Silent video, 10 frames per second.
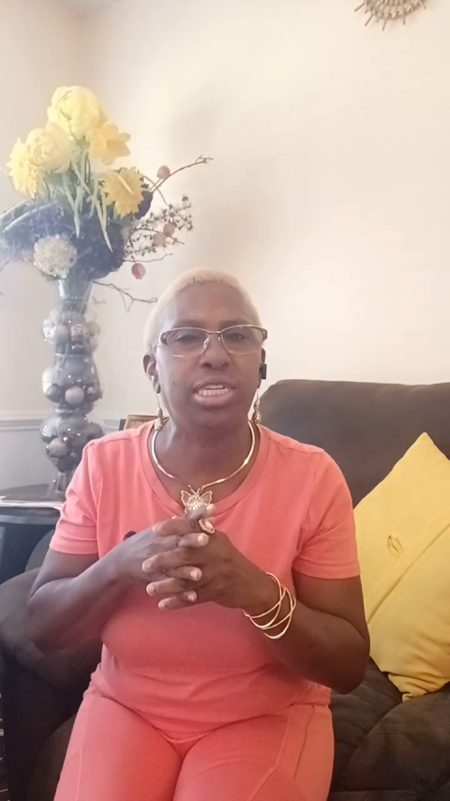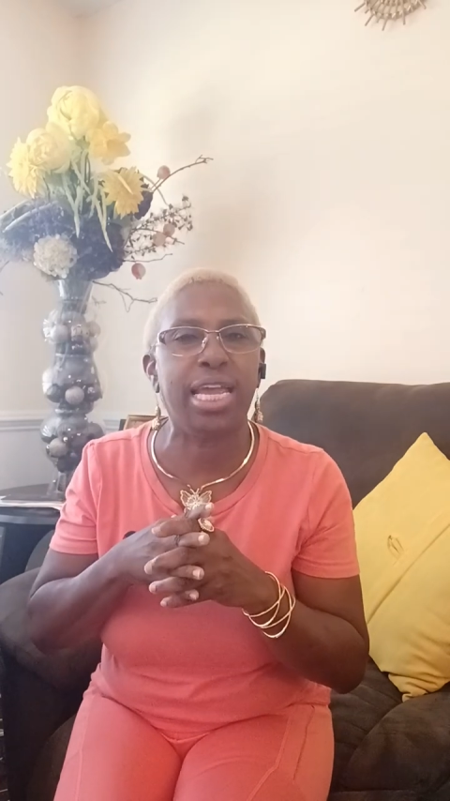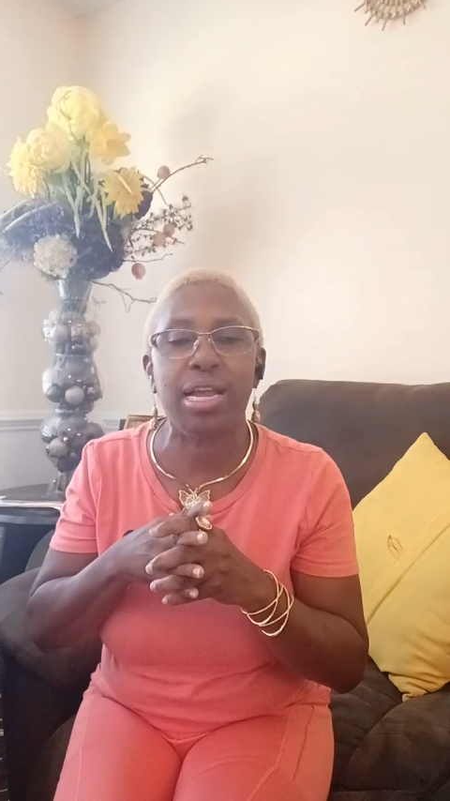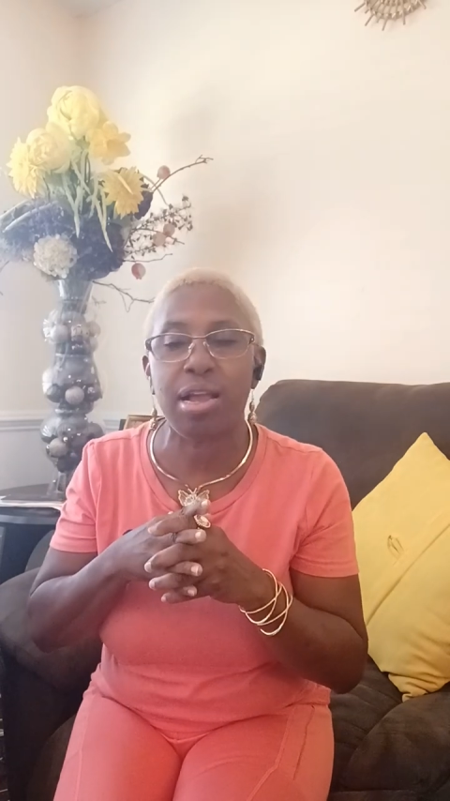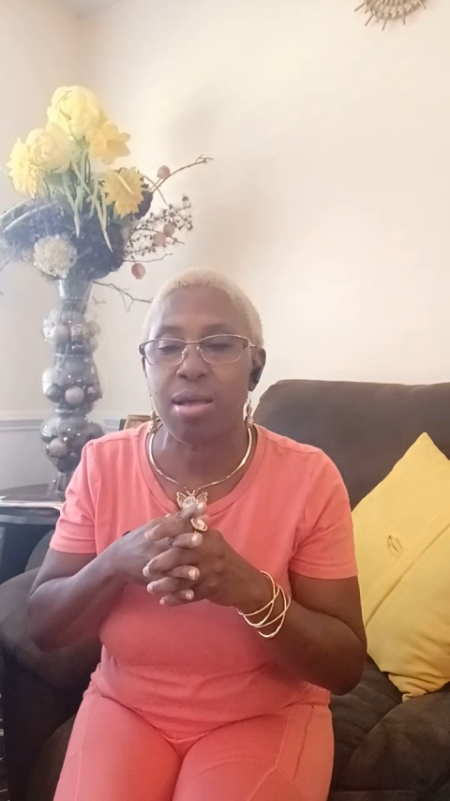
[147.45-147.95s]

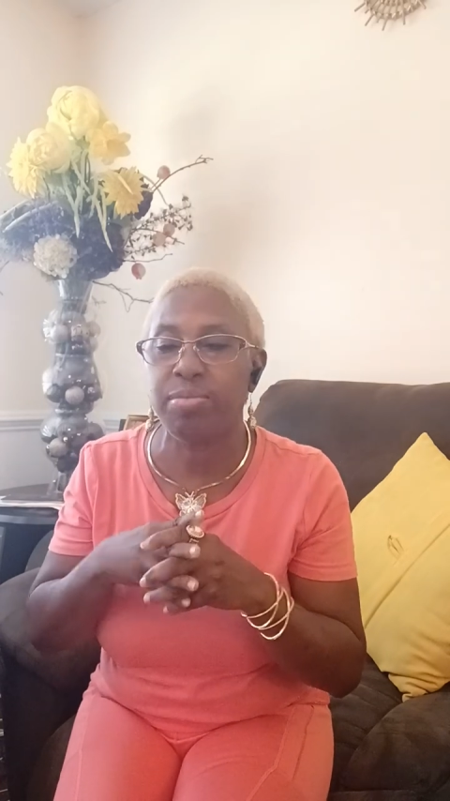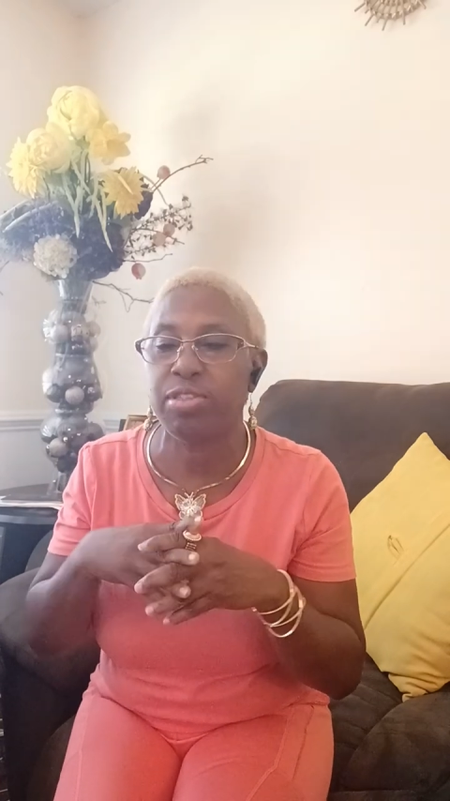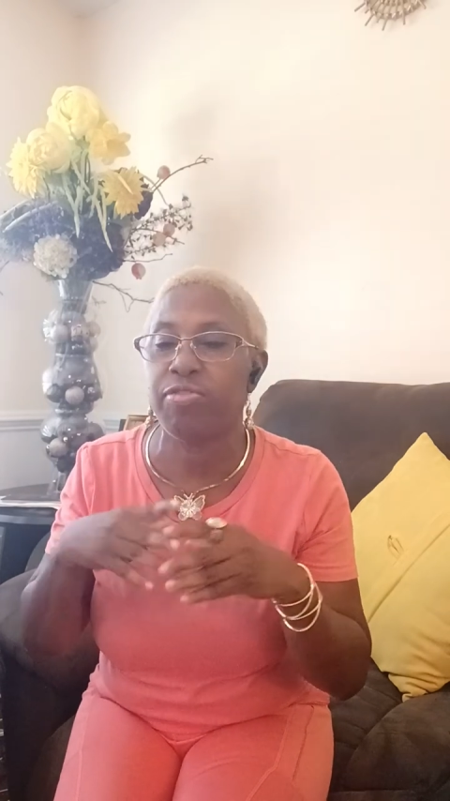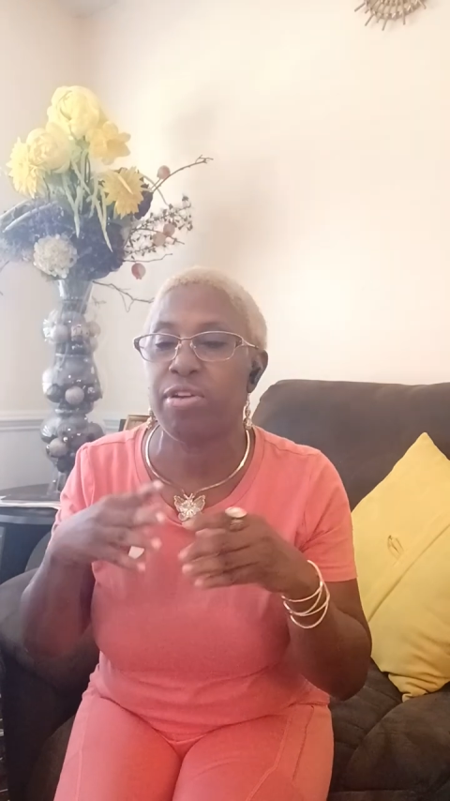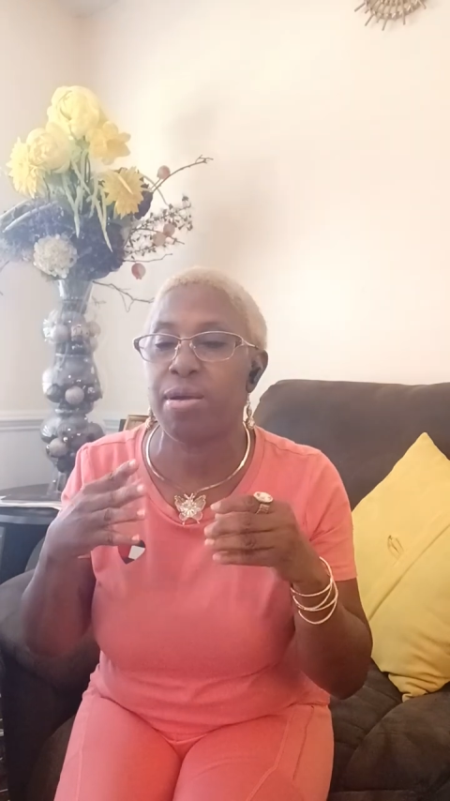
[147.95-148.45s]
that
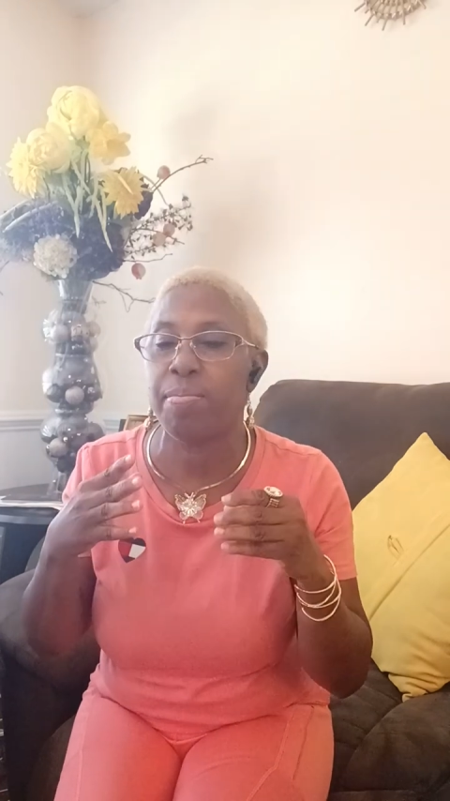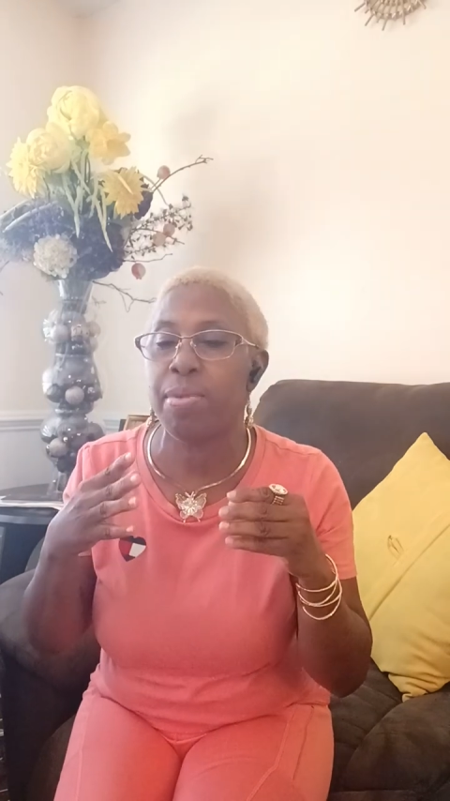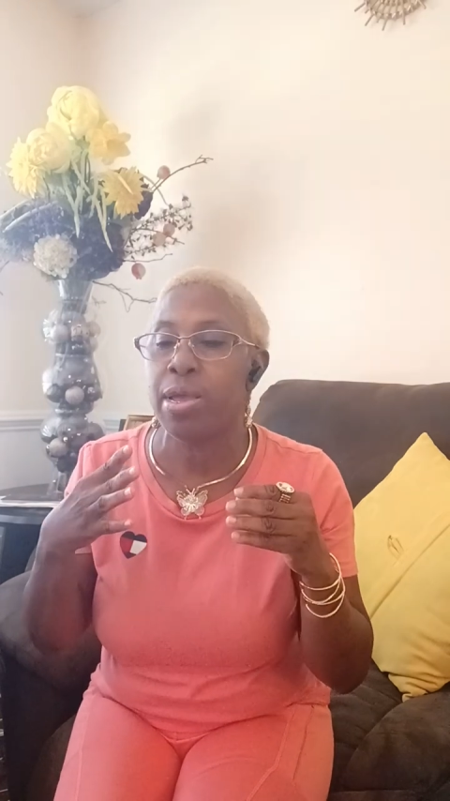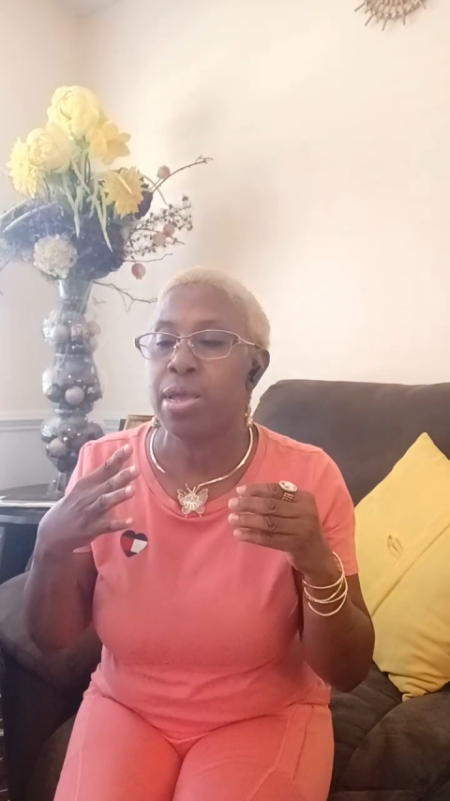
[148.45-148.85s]
comes from